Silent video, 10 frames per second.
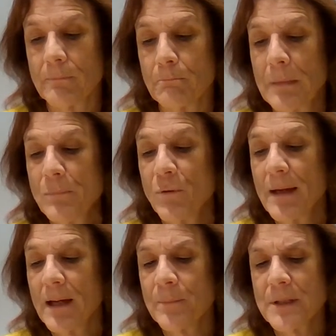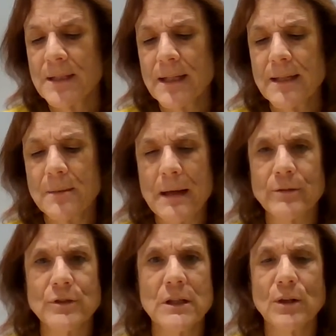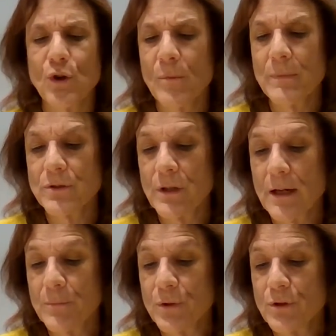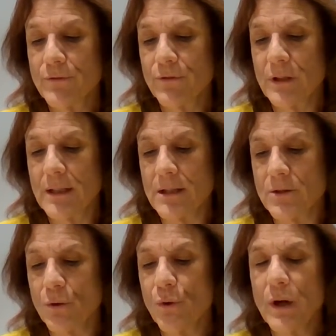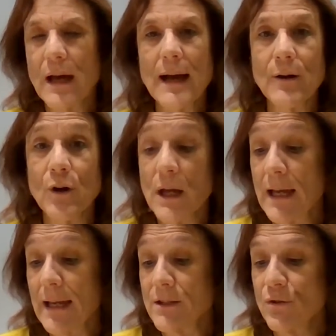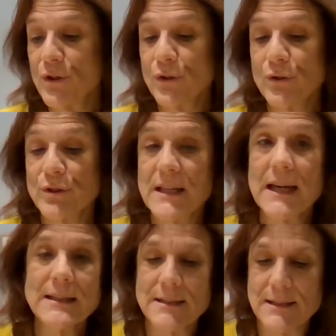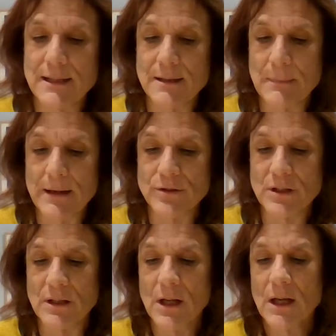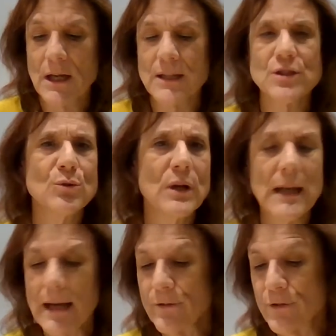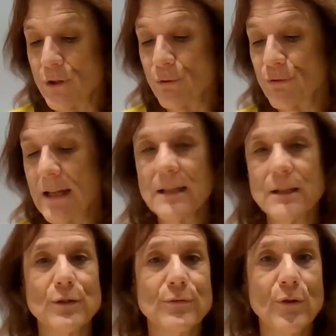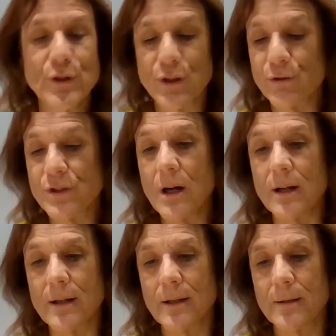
People may come to see the mountain and comment on how beautiful it is, or how it's not a good day to see the mountain. It's too cloudy or rainy or foggy or dark.